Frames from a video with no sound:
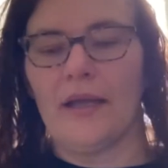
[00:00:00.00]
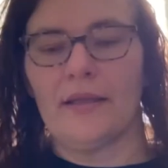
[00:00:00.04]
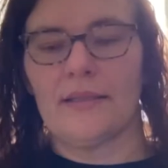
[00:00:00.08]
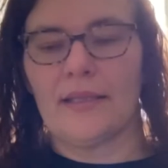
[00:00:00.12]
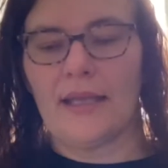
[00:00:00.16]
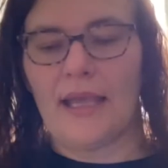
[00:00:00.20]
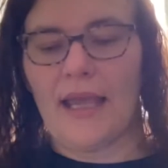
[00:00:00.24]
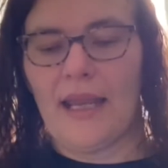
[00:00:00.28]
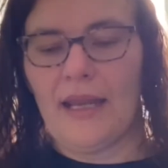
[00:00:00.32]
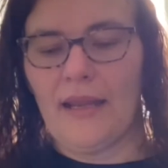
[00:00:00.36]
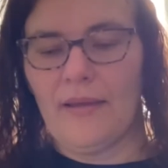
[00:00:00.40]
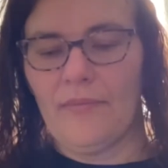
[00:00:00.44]
to
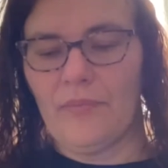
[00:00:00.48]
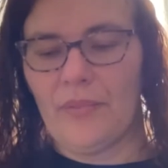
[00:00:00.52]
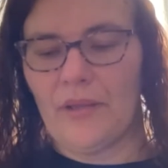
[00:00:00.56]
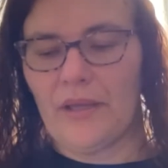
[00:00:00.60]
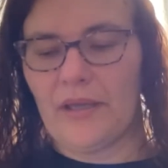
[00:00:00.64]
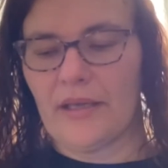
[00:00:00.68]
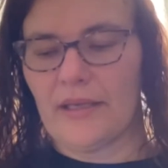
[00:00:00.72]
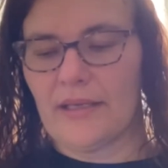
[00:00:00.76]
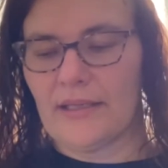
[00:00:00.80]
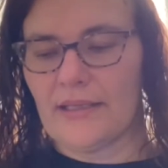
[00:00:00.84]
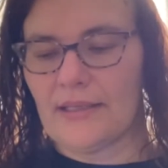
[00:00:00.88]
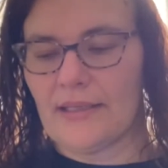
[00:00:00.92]
get it
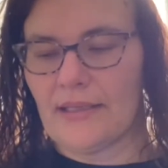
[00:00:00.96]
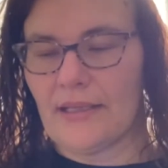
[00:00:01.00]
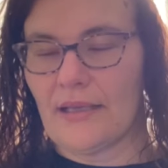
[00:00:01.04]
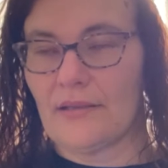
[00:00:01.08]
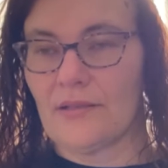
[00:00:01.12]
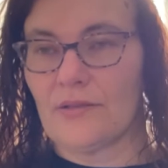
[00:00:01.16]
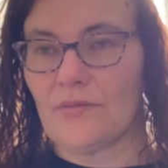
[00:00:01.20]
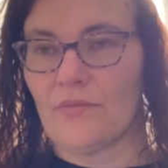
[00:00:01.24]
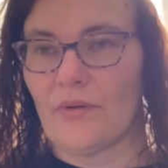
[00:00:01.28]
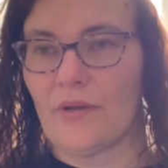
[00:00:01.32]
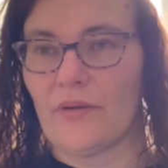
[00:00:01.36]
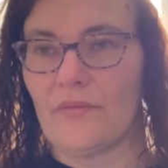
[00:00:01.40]
because
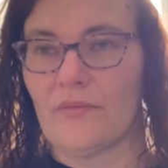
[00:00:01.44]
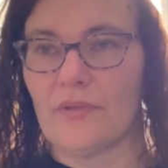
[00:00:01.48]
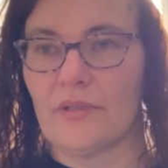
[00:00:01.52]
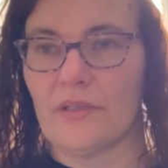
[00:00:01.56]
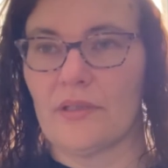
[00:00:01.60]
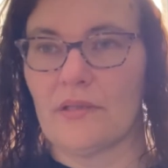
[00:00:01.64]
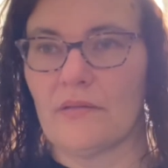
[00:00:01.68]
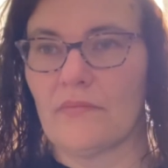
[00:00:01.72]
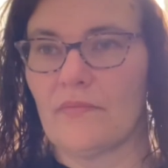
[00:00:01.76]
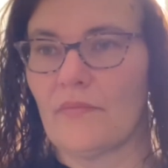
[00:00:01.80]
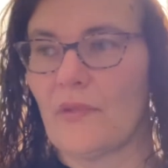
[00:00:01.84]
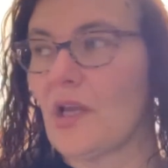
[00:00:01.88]
this one
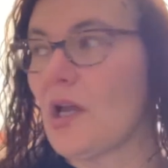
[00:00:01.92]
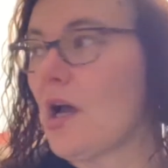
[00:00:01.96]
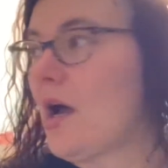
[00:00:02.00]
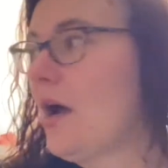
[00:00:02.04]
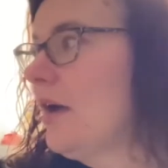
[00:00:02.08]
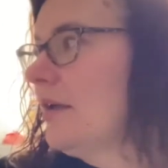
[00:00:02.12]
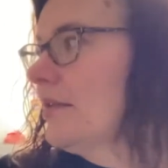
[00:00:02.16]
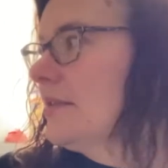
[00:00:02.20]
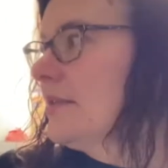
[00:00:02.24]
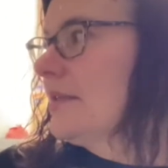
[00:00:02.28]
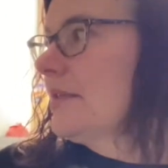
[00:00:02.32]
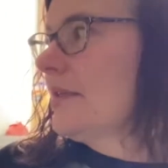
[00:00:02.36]
was
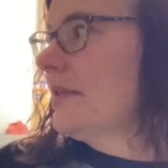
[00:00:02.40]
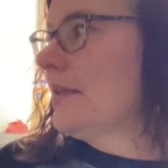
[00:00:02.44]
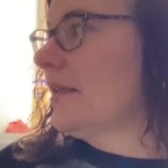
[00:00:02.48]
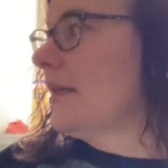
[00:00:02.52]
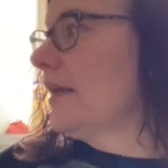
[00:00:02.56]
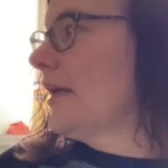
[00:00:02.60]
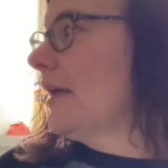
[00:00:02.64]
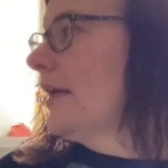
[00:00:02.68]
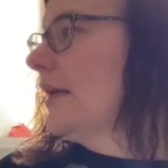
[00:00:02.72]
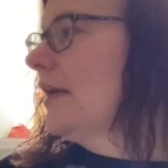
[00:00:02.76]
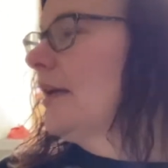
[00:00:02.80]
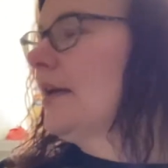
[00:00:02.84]

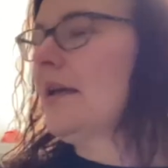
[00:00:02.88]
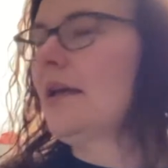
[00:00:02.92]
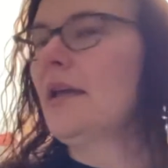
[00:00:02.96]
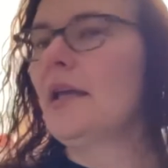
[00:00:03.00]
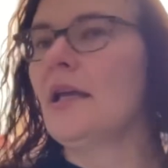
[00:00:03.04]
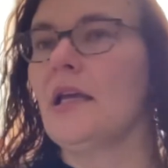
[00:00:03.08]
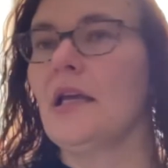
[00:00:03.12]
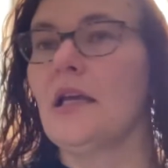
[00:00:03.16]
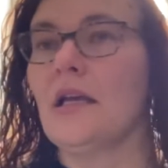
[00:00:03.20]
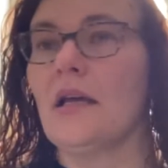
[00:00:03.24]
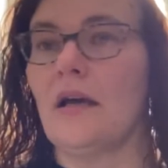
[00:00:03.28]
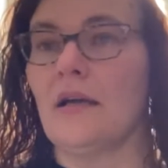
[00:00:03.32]
constantly
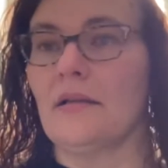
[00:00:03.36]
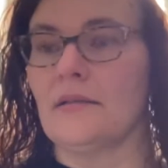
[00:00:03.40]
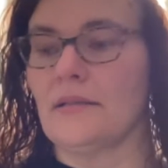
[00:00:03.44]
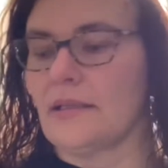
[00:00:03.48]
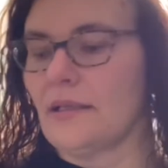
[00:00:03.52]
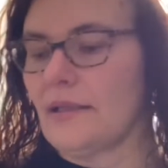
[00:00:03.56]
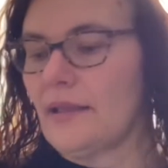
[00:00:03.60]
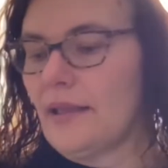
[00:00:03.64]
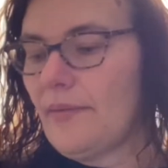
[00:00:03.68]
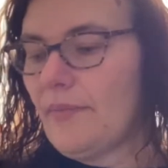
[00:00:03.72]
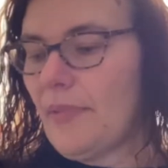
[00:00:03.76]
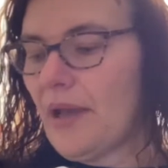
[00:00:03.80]

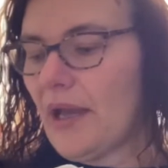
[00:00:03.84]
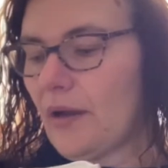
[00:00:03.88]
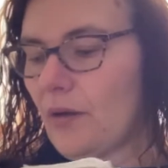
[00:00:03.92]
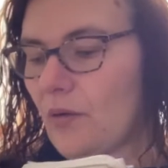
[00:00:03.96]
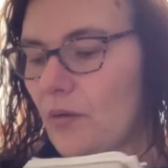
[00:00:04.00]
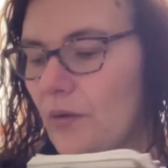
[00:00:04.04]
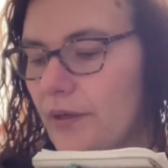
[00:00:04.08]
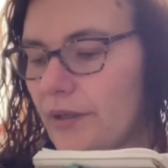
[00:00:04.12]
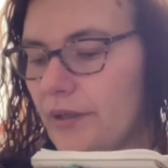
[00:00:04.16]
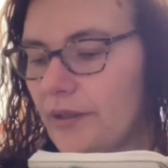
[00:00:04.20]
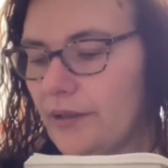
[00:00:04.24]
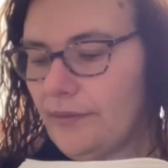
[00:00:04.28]
back
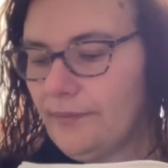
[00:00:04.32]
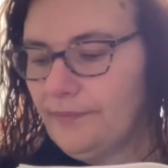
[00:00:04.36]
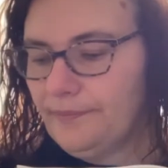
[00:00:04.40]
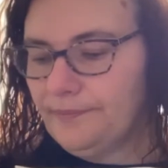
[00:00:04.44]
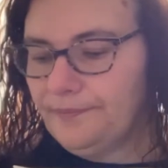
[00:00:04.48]
ordered.